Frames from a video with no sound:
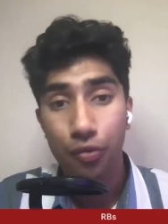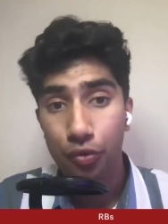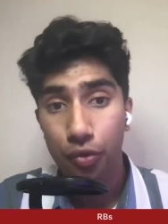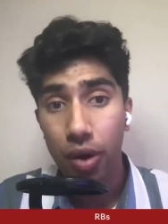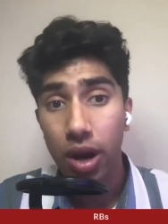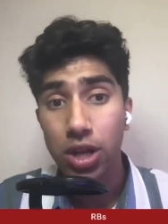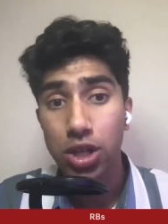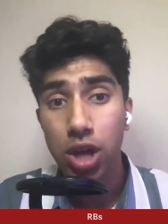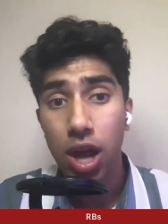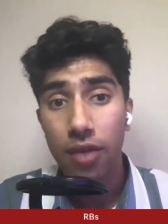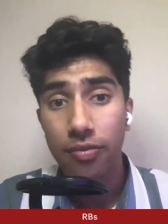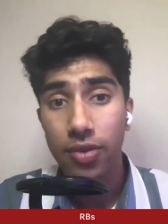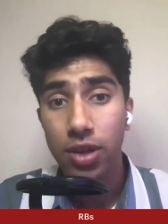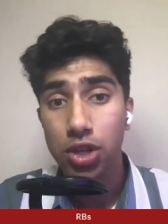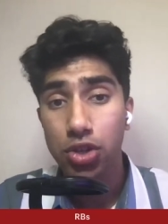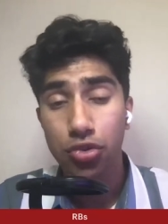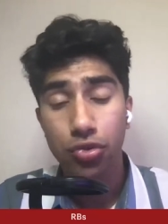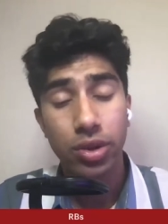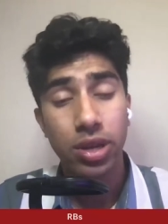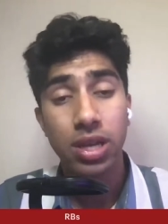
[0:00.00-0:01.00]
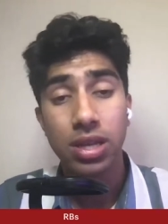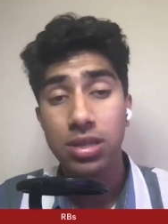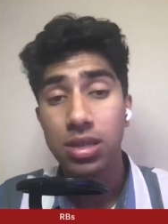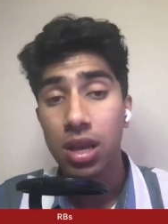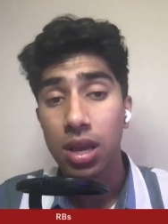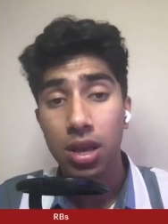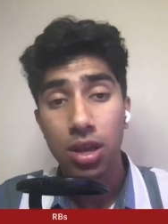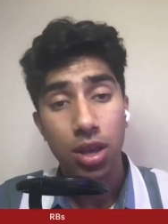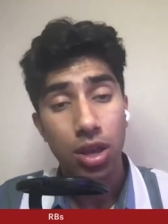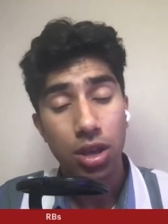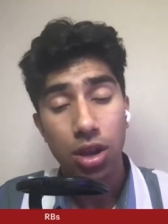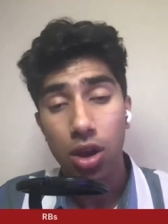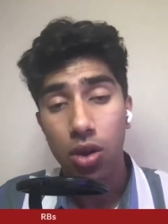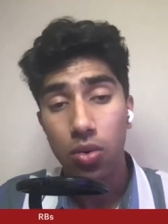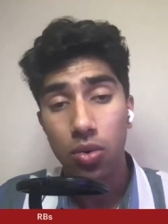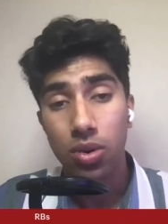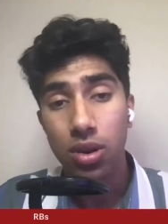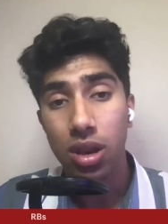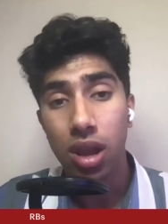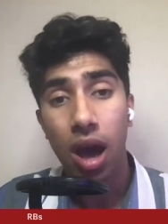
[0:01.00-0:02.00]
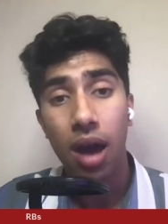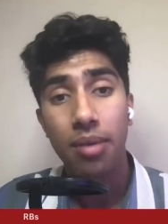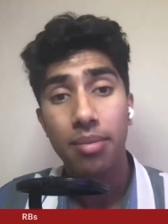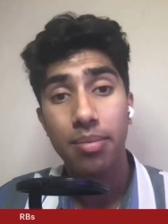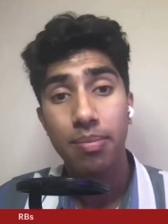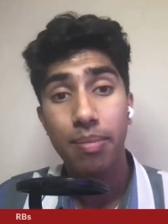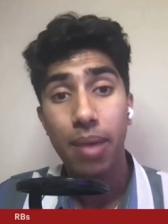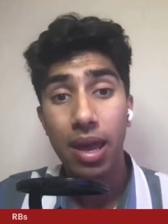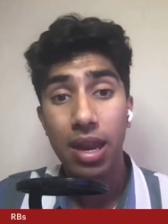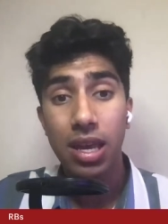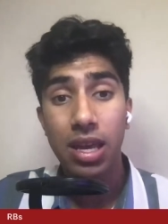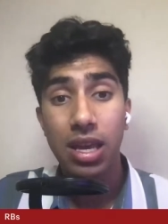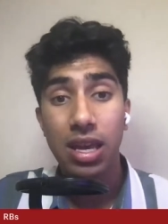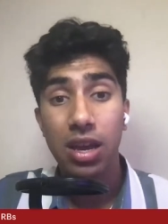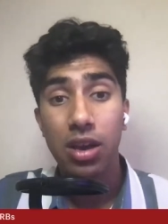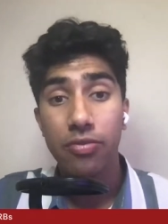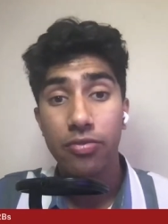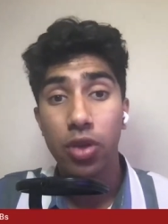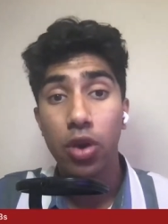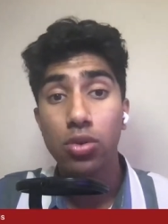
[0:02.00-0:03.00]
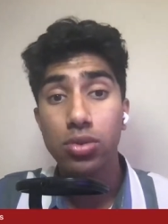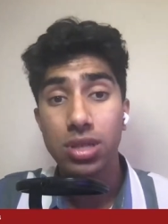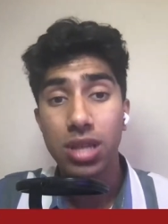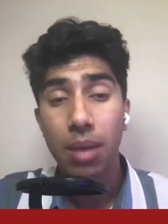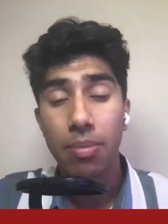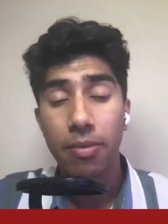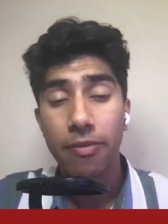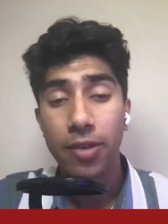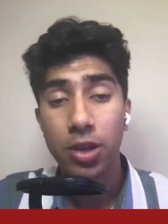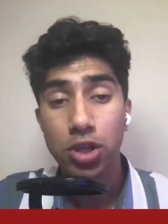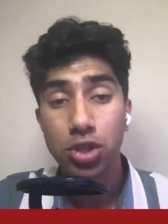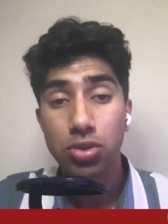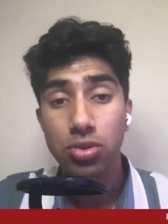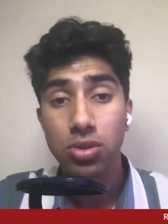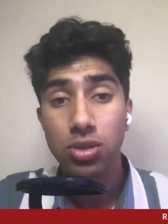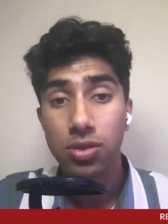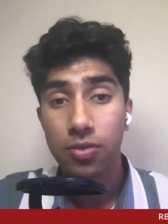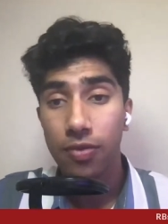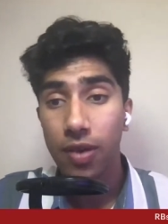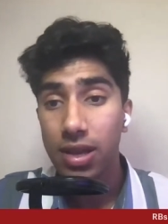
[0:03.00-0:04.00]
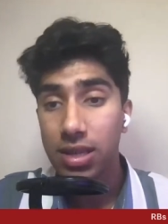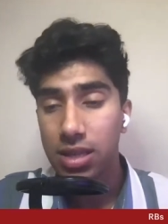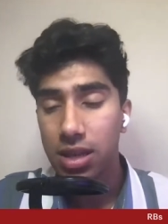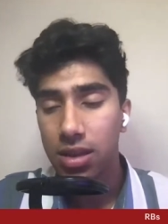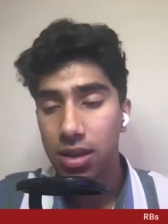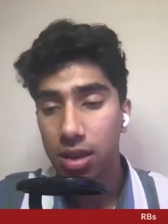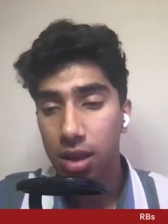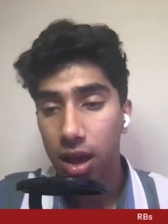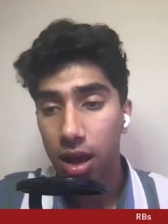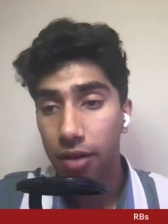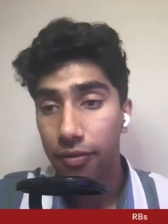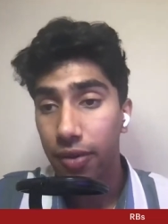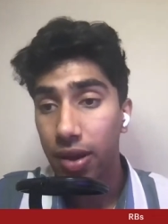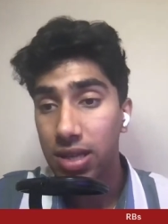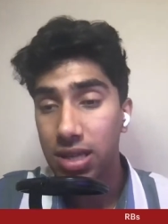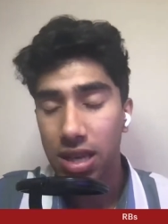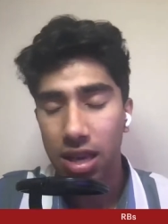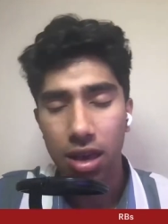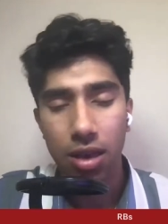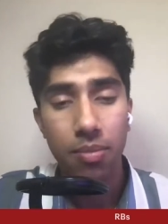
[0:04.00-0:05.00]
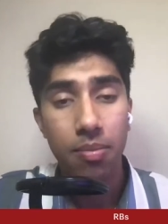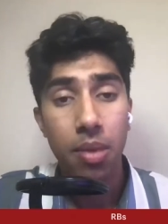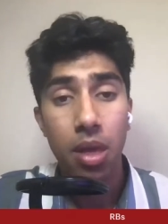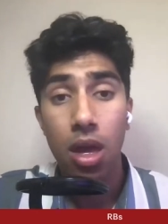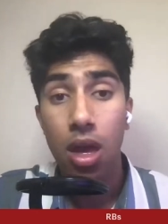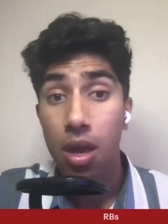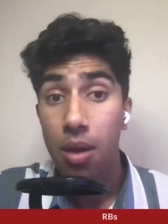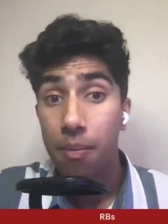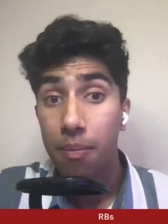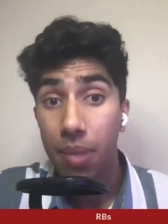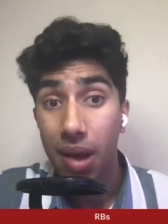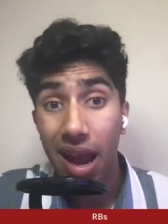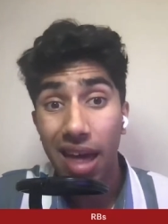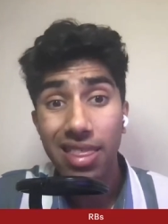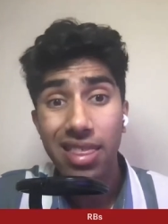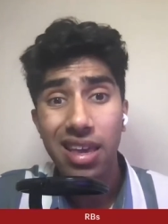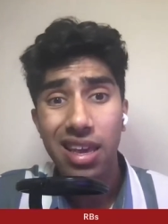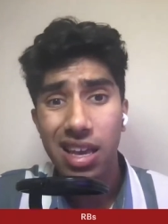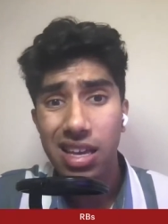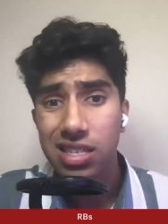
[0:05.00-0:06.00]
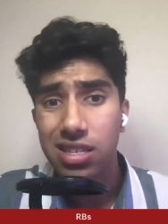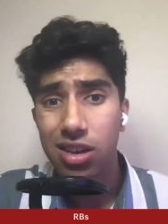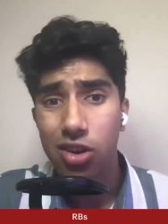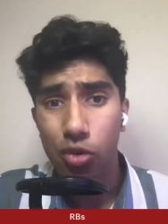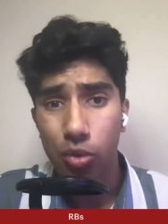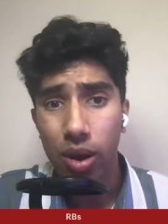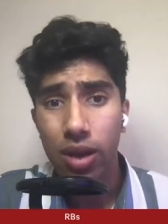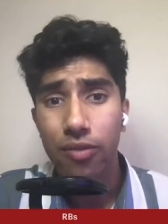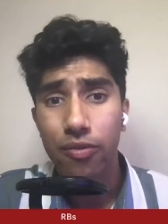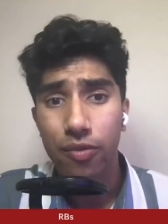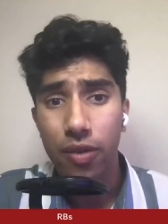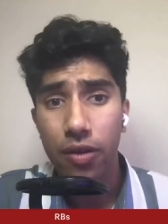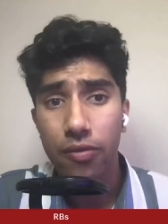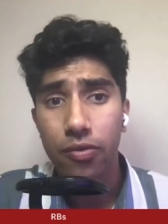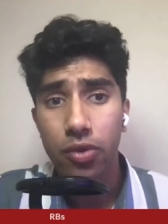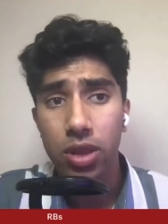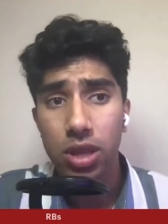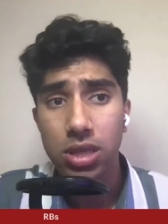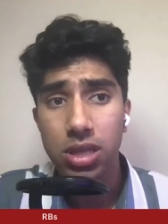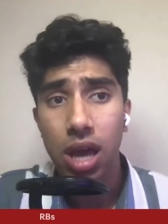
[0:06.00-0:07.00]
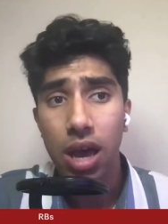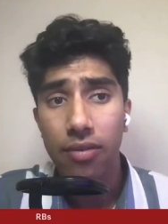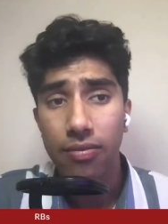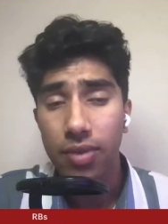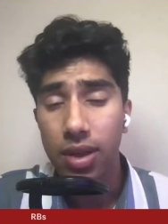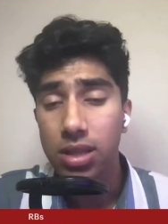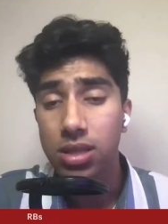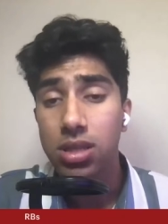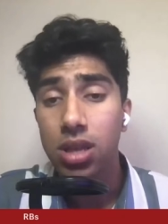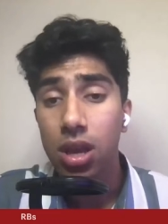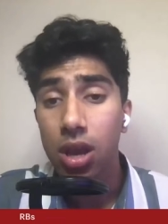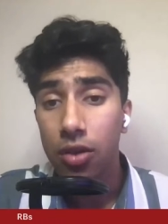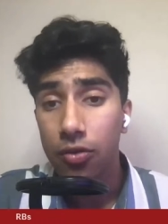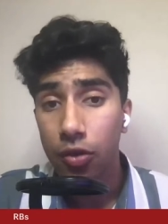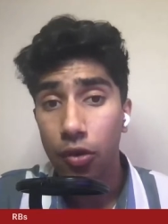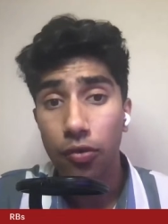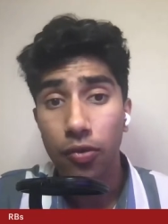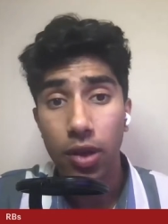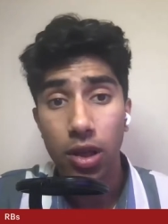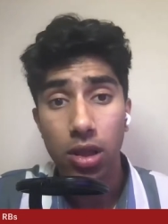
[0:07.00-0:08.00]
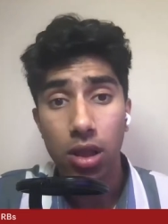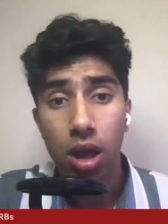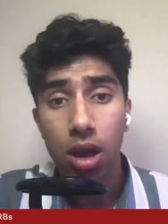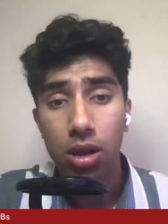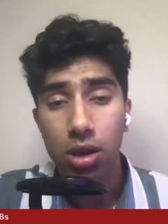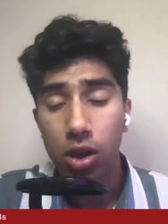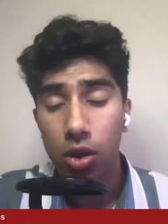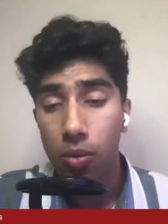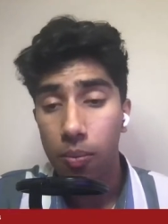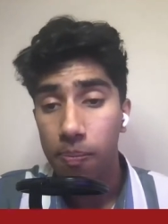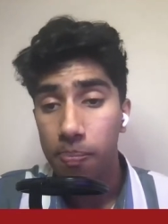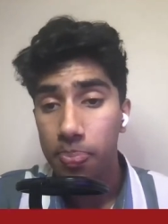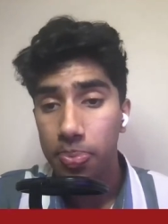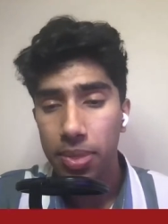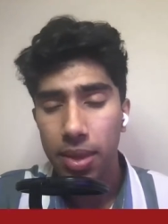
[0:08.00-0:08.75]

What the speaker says: fresh off injuries. Not many of those type of issues facing him. But I think he's a great fit for this offense for Phil Longo.